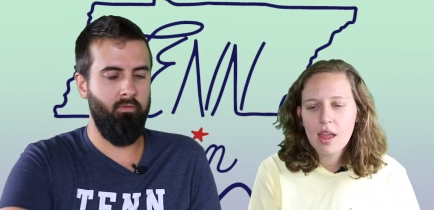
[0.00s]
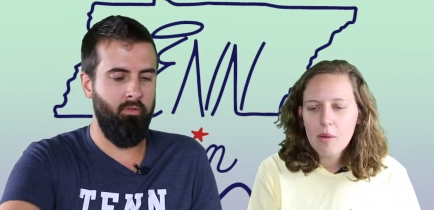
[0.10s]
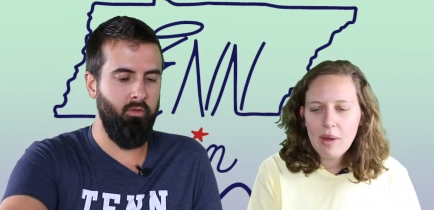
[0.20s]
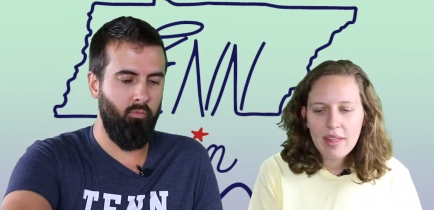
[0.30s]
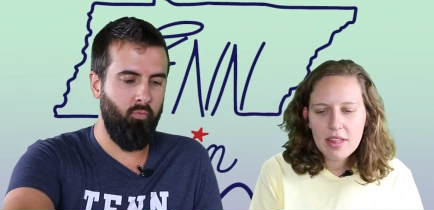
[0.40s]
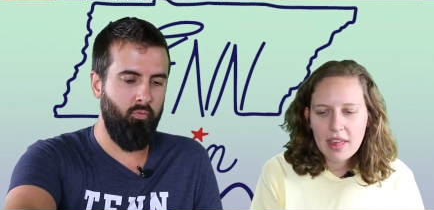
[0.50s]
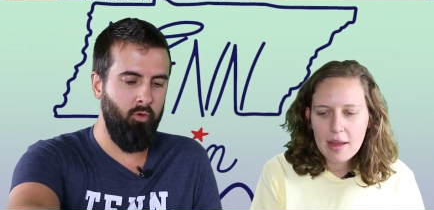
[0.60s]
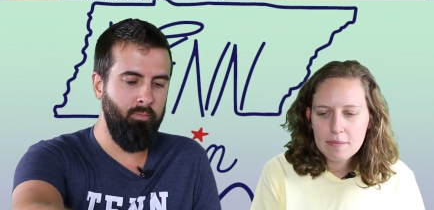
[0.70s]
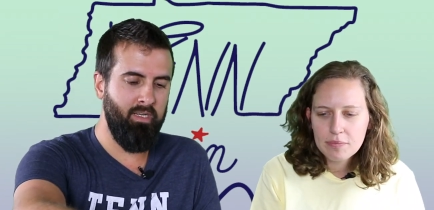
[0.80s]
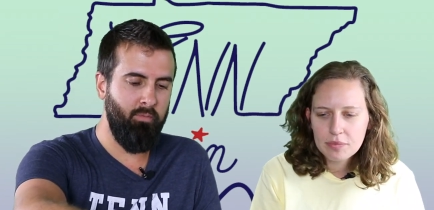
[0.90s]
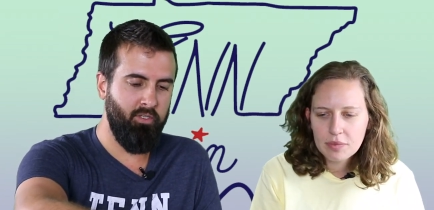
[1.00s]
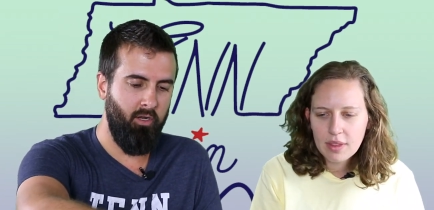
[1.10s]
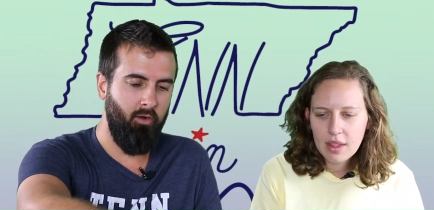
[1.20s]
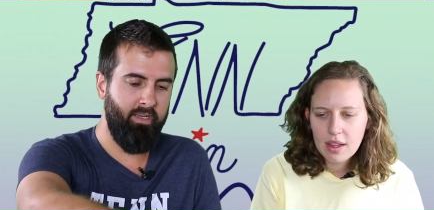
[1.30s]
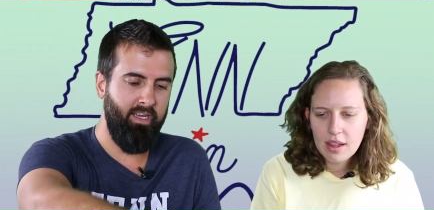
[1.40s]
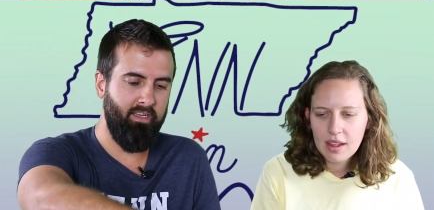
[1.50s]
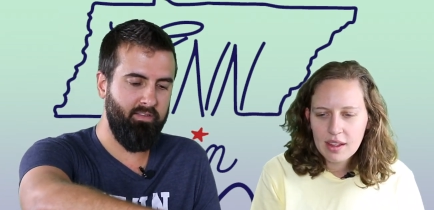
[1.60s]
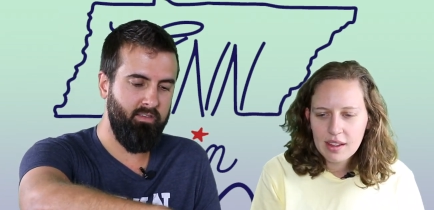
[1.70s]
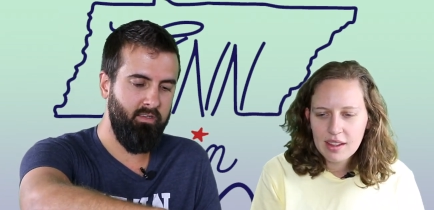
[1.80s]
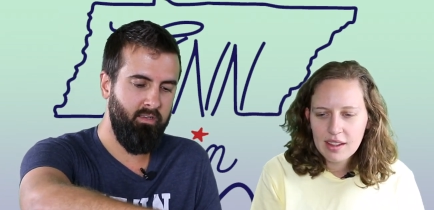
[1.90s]
Speaker 1: Mm-hmm. Room temperature hoe
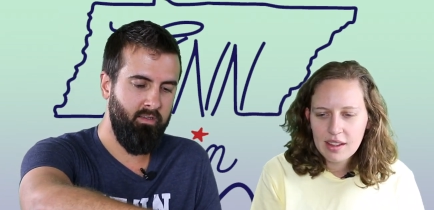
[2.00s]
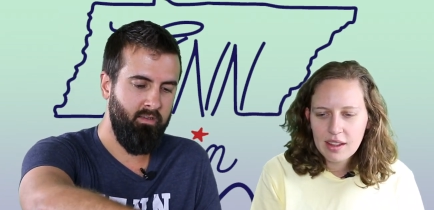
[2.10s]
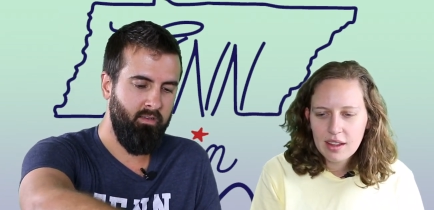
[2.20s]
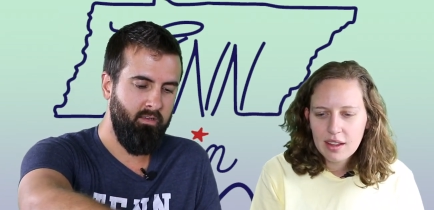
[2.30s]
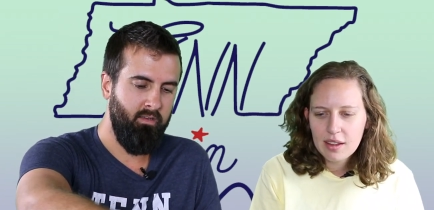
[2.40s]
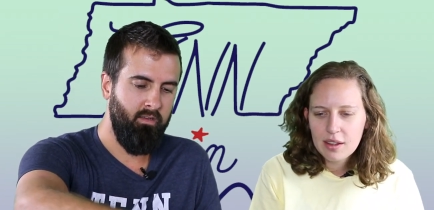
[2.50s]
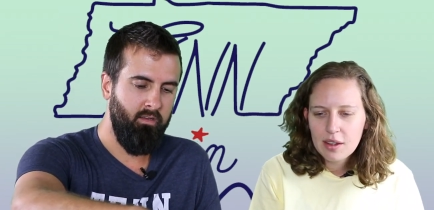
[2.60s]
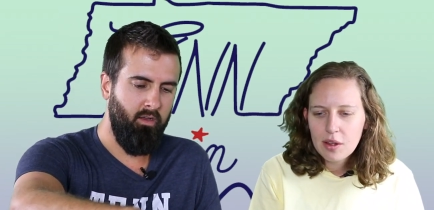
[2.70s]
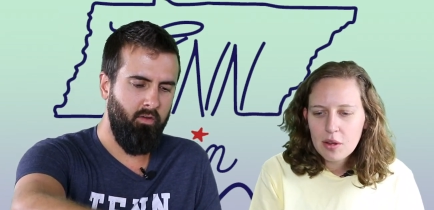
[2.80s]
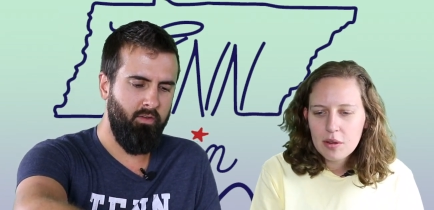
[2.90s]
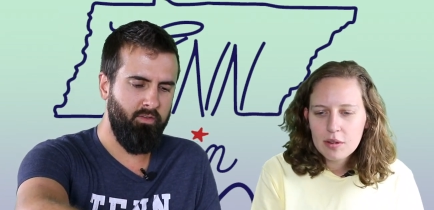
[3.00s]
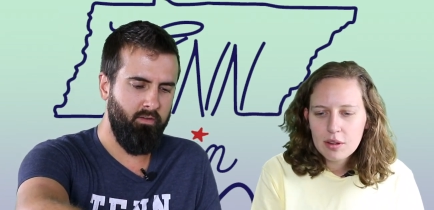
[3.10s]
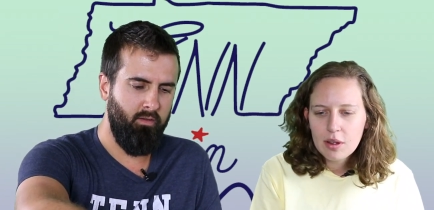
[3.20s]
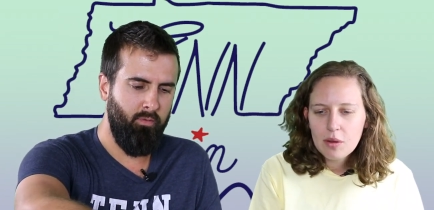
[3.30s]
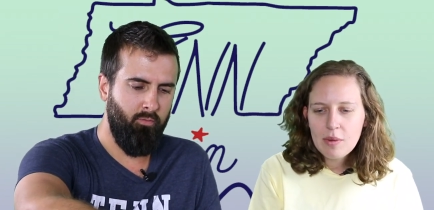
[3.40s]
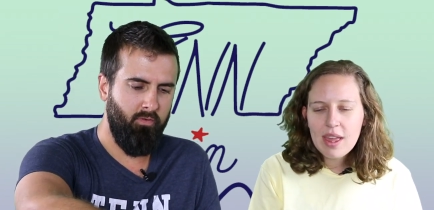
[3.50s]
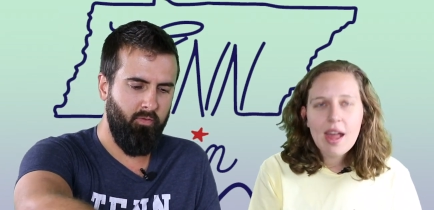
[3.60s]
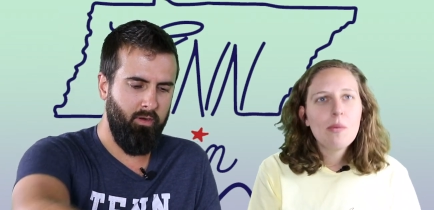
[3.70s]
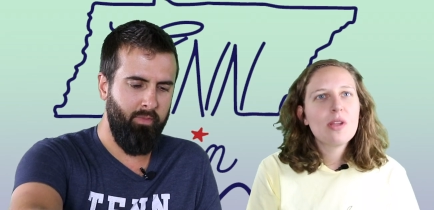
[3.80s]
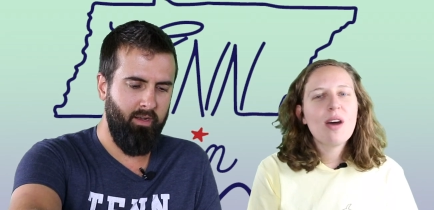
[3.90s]
cakes. Some, Oh, those are a little bit more
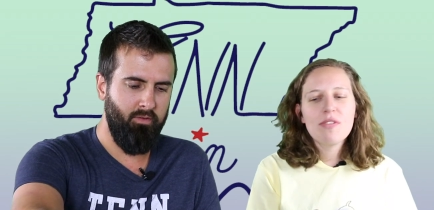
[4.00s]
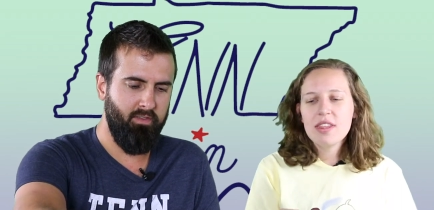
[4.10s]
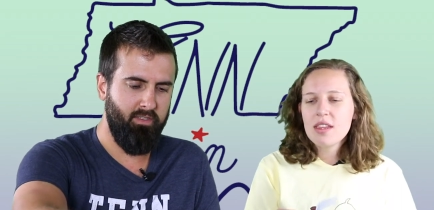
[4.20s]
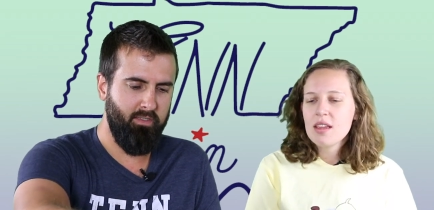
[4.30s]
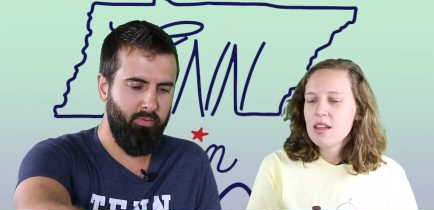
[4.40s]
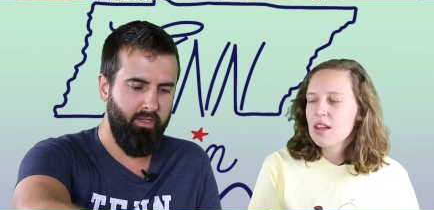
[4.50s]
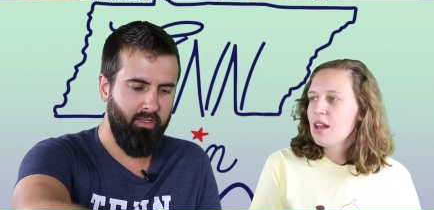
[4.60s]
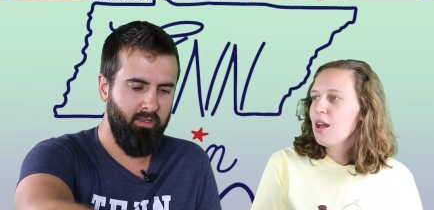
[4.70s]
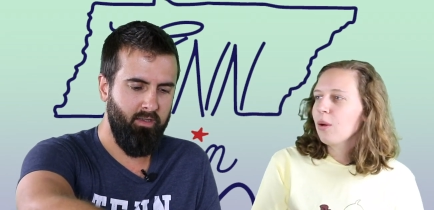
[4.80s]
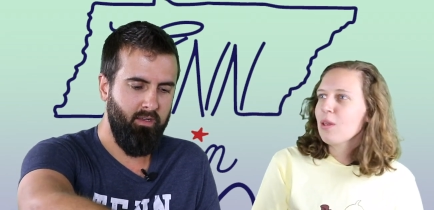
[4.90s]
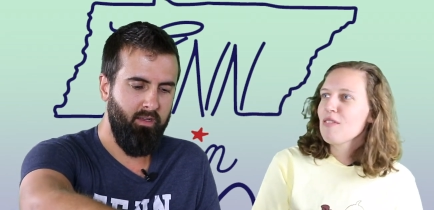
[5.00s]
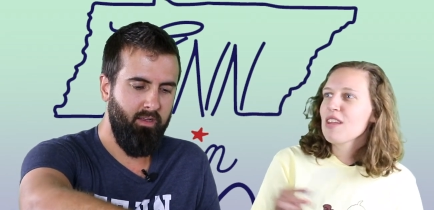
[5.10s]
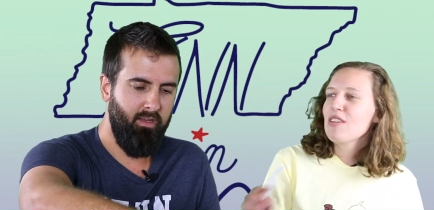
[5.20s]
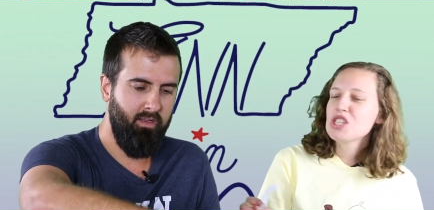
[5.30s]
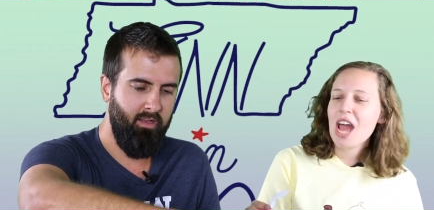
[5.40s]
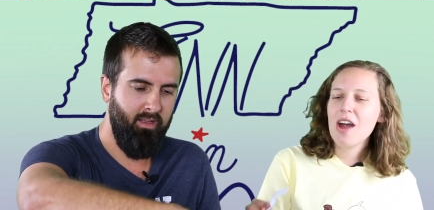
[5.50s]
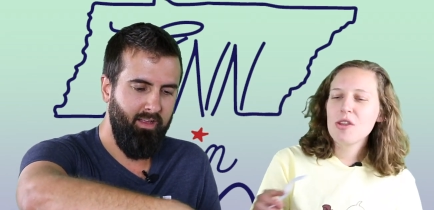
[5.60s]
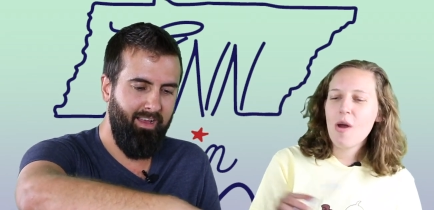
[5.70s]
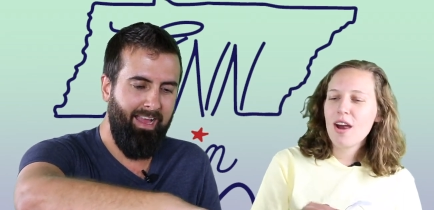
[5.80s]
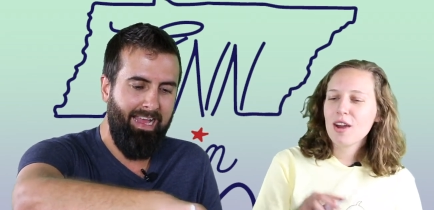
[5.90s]
uh, we, we than I was anticipating. we did have to give
Speaker 2: a shout
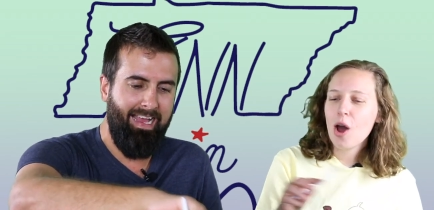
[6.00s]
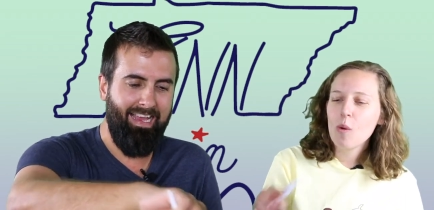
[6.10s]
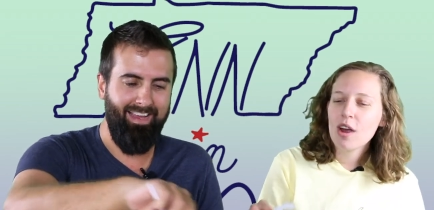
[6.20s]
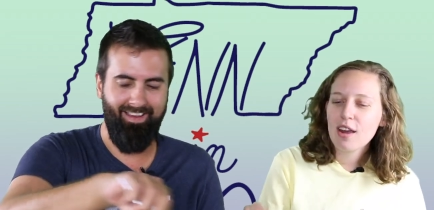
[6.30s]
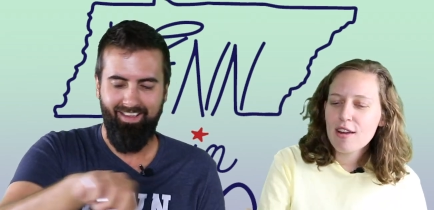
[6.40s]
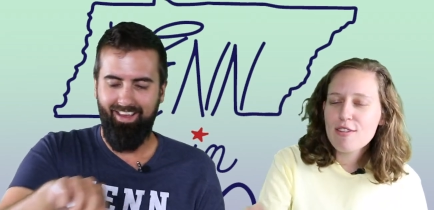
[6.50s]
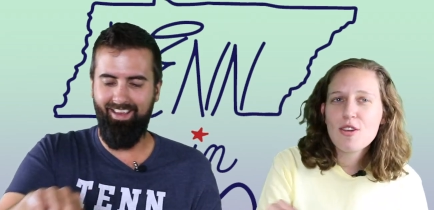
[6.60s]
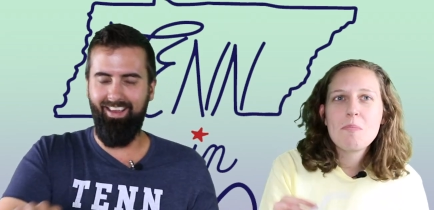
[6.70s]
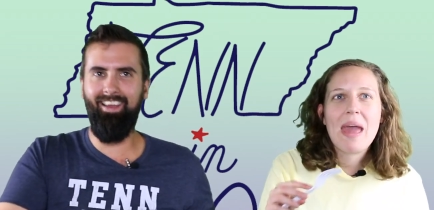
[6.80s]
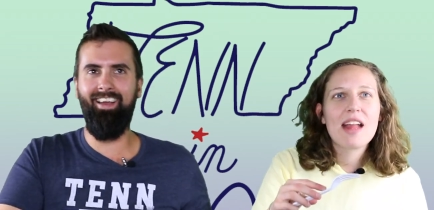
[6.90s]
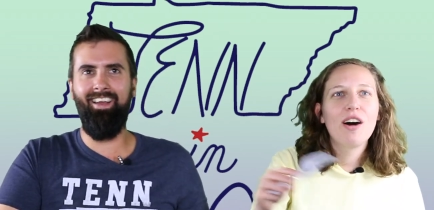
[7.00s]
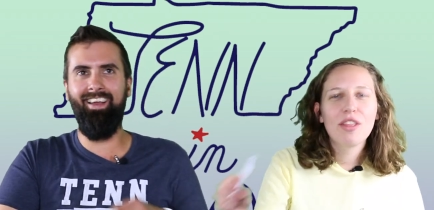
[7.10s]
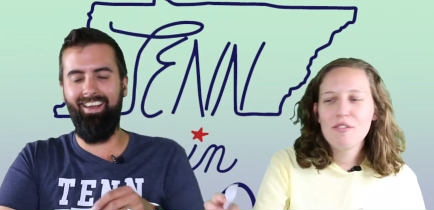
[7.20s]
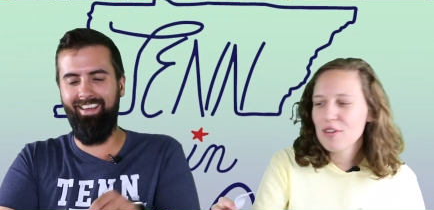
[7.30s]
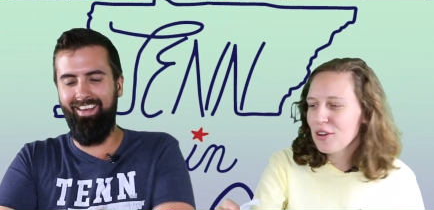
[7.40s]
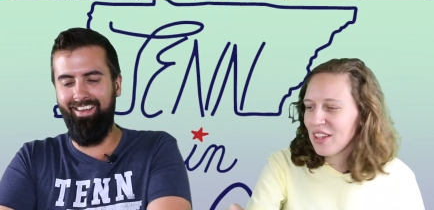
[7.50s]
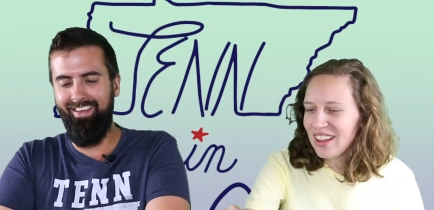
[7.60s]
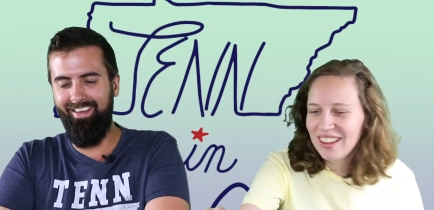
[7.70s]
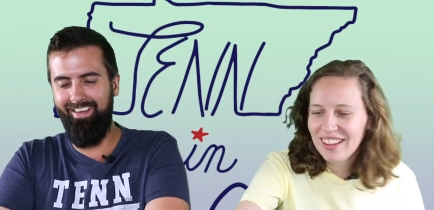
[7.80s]
out to our coworkers who made all the food.